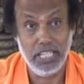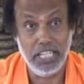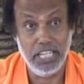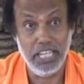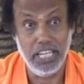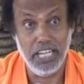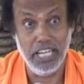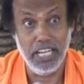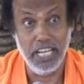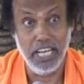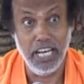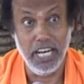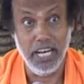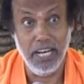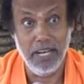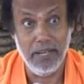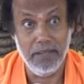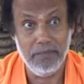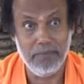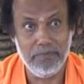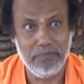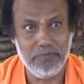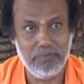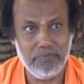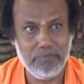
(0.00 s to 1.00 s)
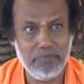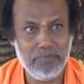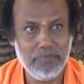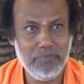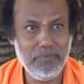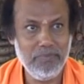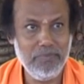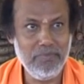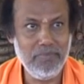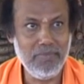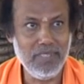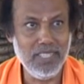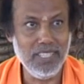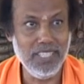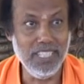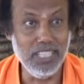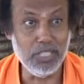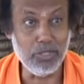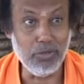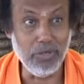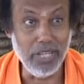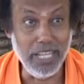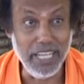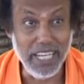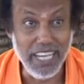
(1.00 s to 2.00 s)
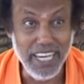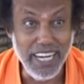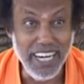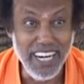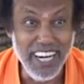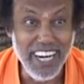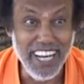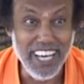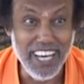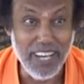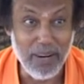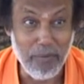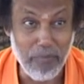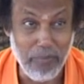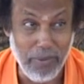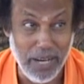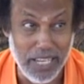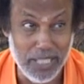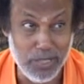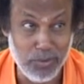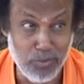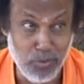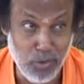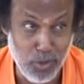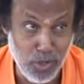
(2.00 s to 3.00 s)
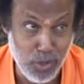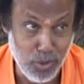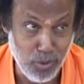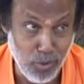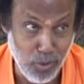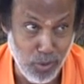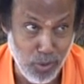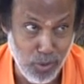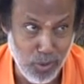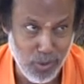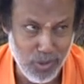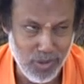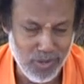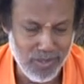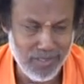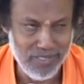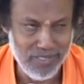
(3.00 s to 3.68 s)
India. That's why Indian passport you hold.